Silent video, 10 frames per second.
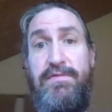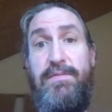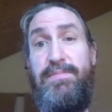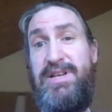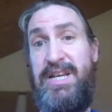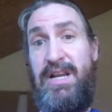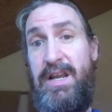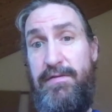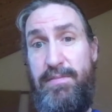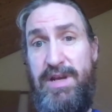
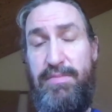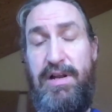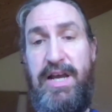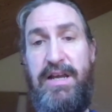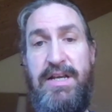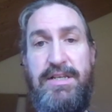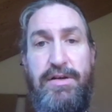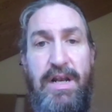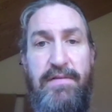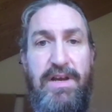particularly for people like us
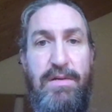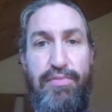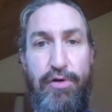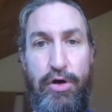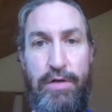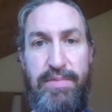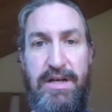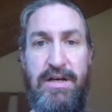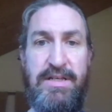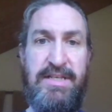who are living abroad,
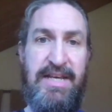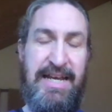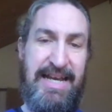because